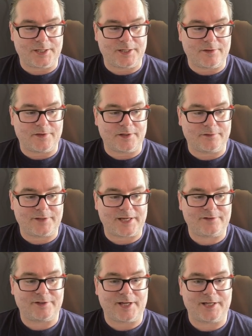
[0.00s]
in the
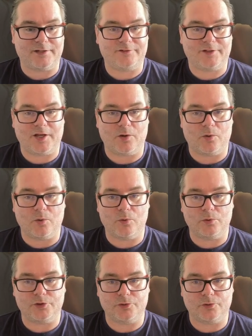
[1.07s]
data editor
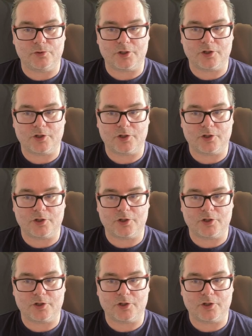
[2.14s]
all your